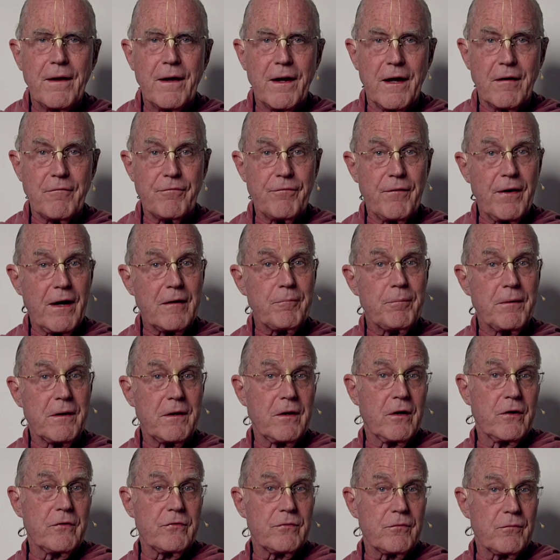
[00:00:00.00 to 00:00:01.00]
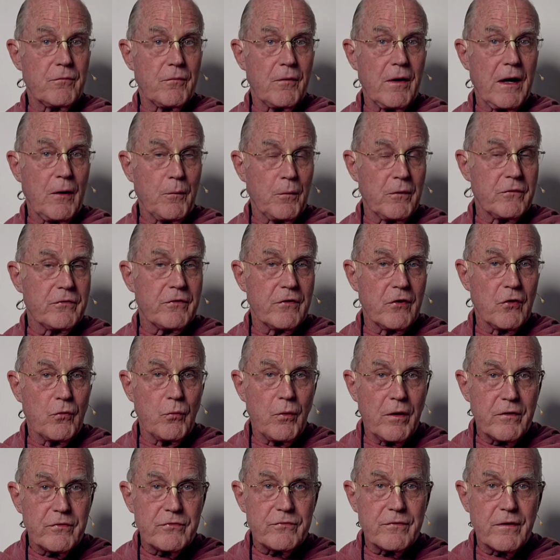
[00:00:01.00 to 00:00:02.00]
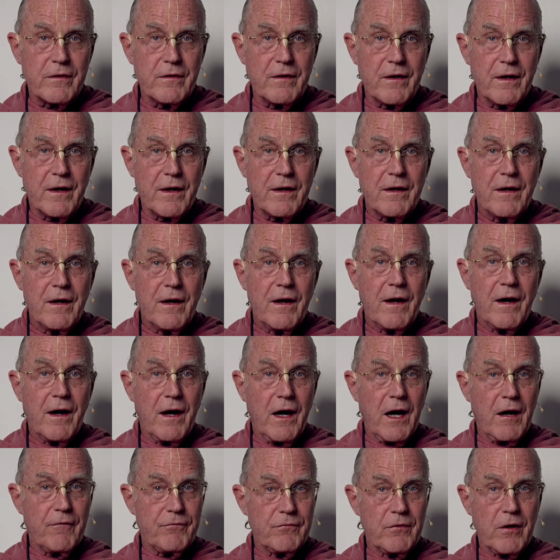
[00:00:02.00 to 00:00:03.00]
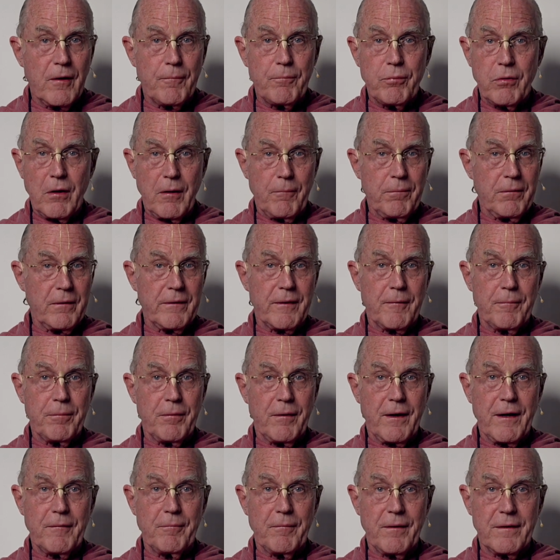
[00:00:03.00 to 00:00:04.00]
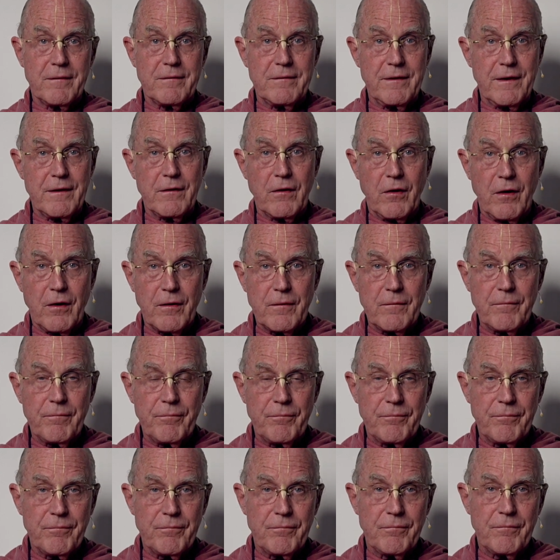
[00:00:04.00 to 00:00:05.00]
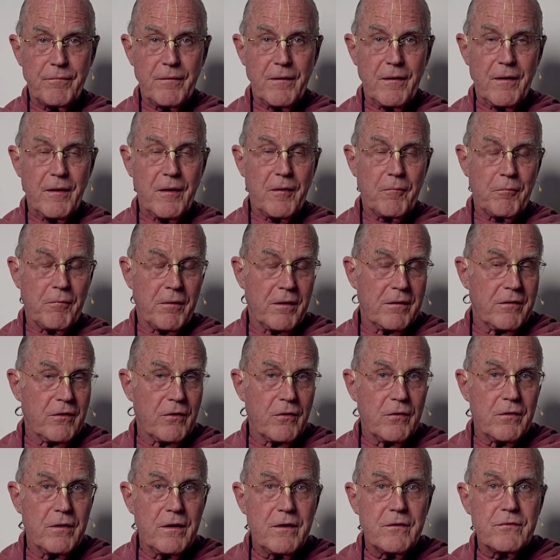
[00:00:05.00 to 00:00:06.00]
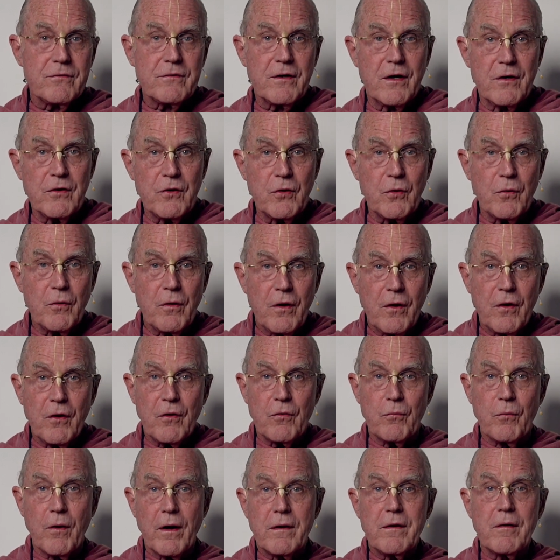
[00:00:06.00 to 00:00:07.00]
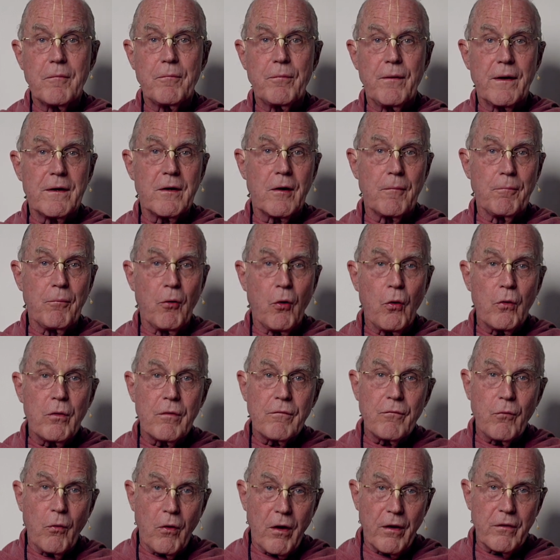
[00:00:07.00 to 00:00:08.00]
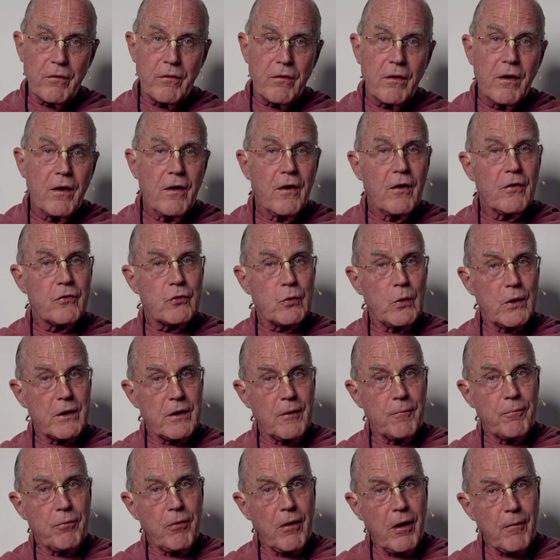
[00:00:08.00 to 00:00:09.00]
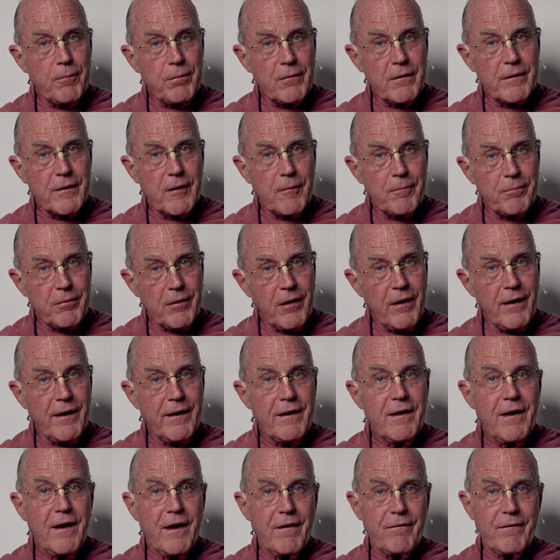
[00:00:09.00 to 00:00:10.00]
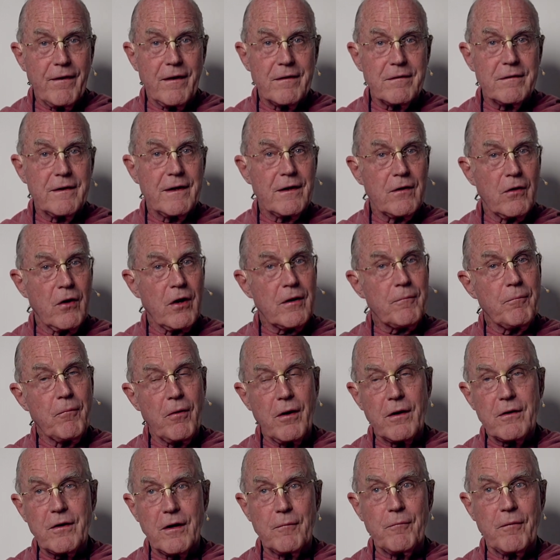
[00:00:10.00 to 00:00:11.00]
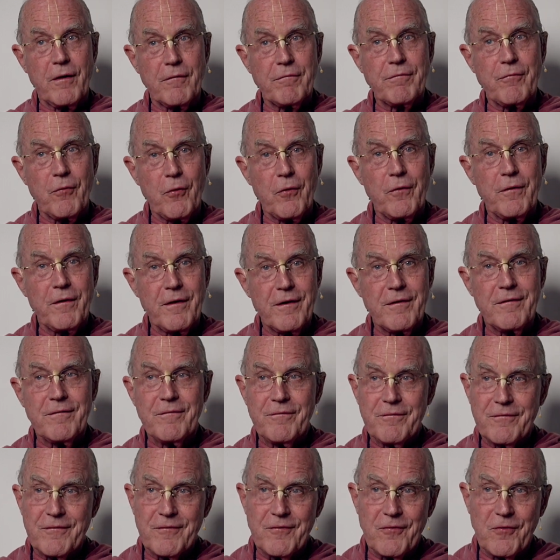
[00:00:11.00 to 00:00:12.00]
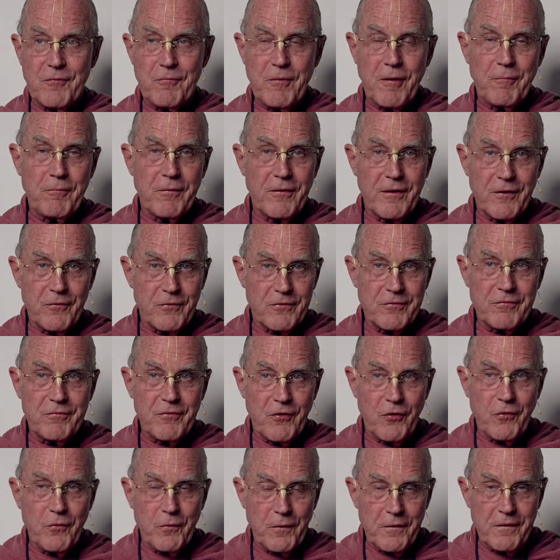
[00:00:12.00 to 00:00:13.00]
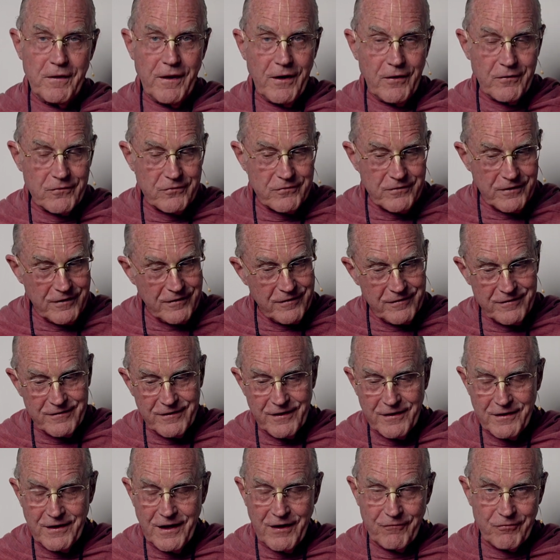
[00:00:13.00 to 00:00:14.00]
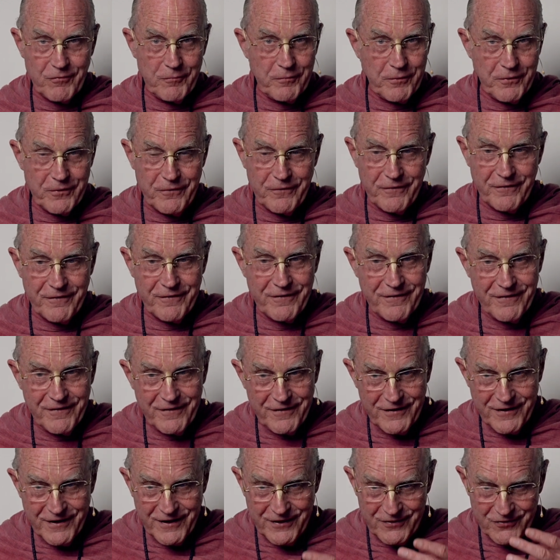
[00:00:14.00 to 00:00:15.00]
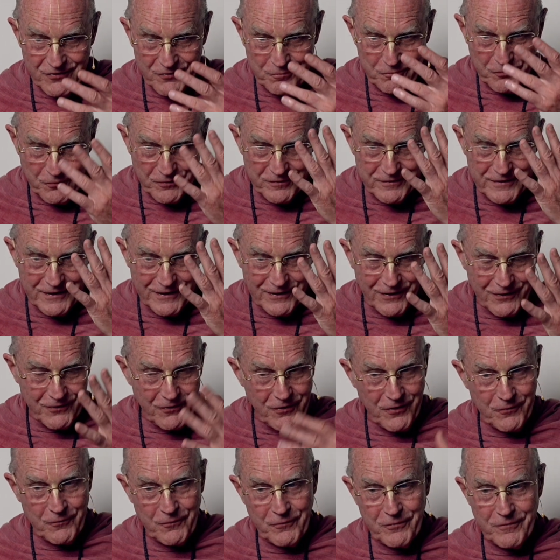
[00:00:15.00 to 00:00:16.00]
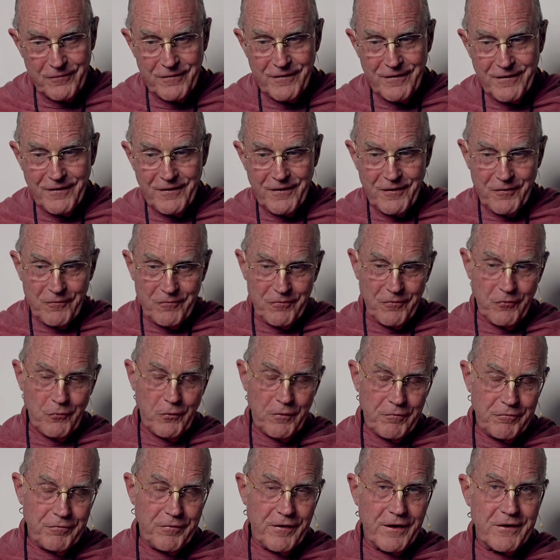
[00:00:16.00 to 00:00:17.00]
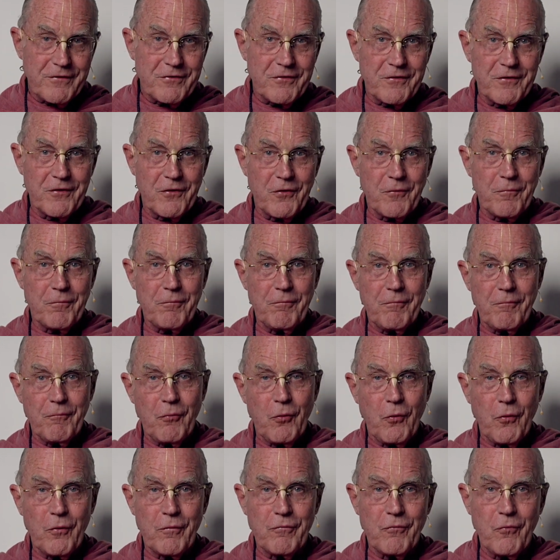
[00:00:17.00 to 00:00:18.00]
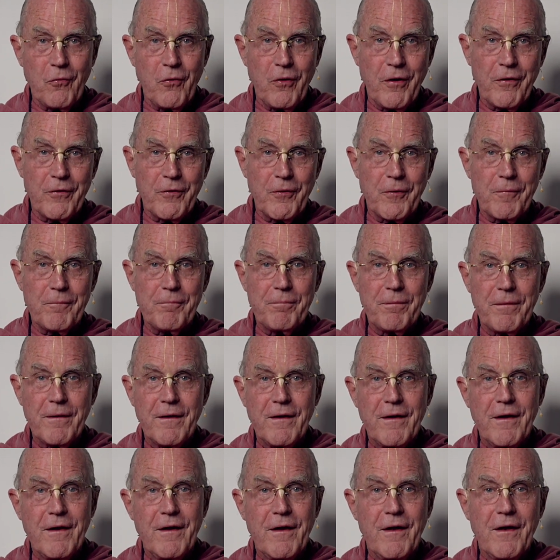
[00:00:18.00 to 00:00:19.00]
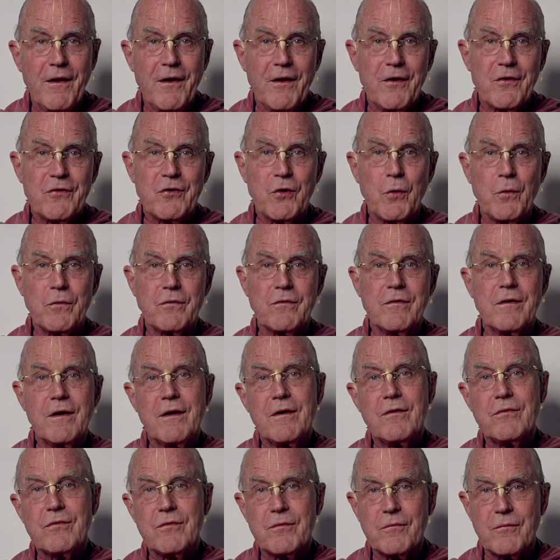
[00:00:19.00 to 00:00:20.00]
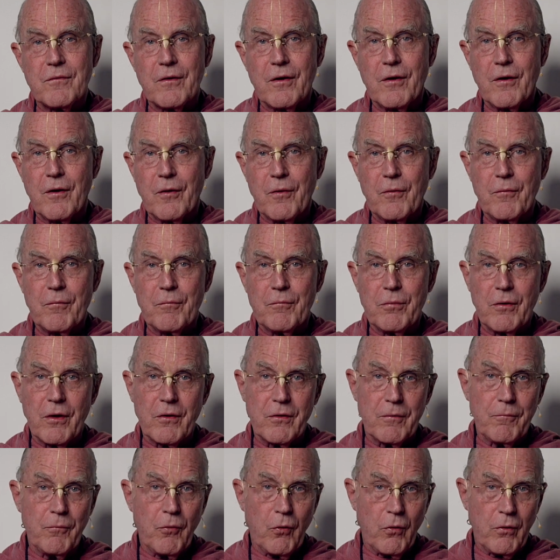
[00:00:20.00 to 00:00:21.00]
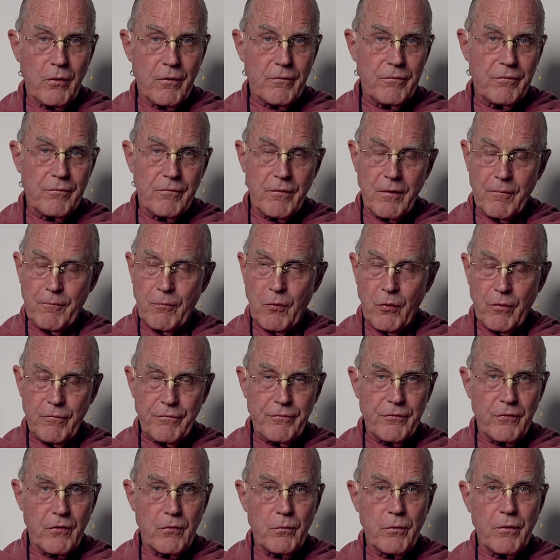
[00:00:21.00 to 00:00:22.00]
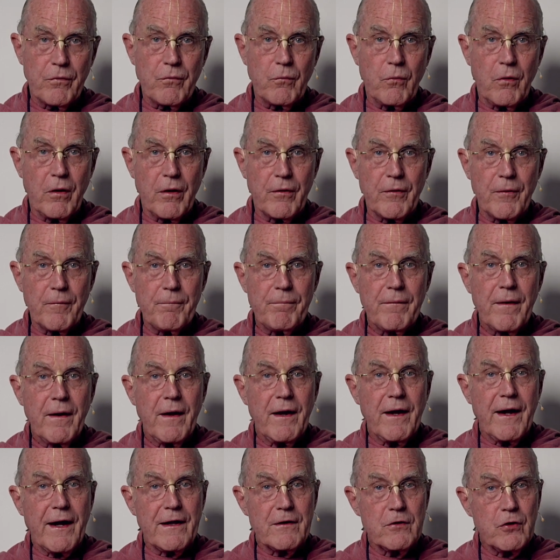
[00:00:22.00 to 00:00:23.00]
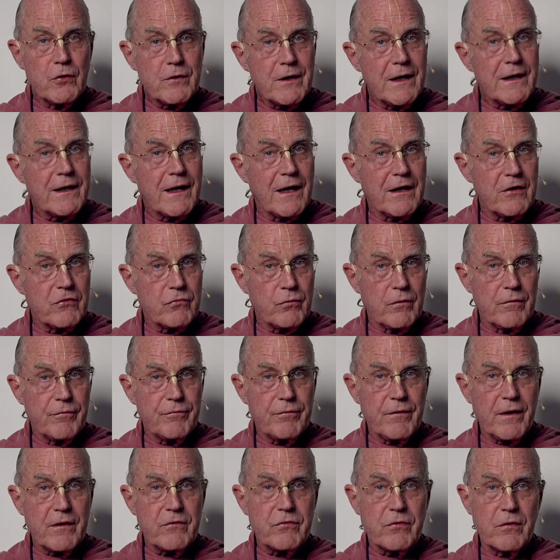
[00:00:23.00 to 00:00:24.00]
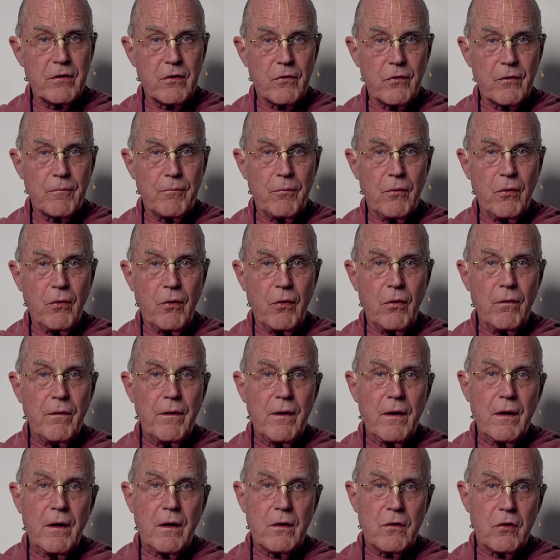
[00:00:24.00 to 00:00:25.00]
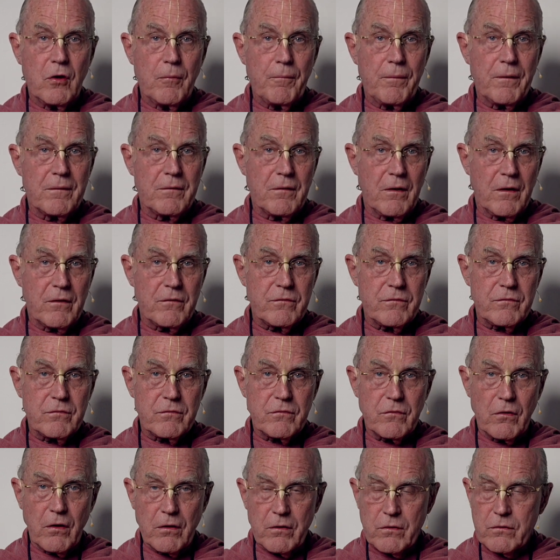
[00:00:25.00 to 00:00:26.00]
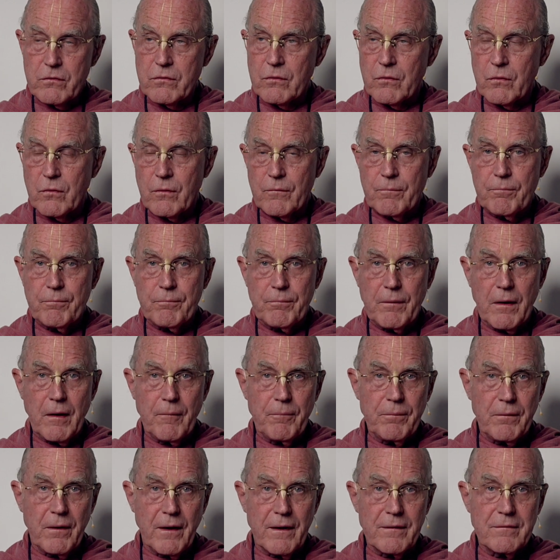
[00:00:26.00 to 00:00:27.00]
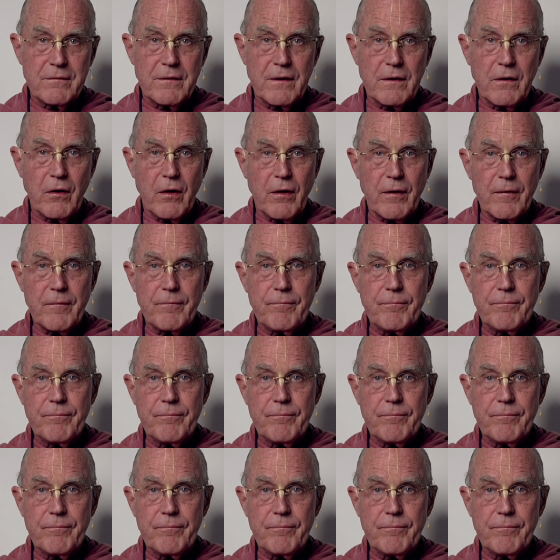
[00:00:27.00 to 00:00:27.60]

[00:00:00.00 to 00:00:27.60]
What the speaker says: In fact, because I was in a rush today, I have not properly applied my tilak. My dear niece, can you run and bring a bowl of water so I can properly apply that tilak mark on my forehead? Remember, he was very renounced. He didn't have a mirror. He just put tilak on for the reflection of the bowl of water. So his niece brought a bowl filled with water, and looking at his reflection in the bowl, Kumbhan started to apply tilak.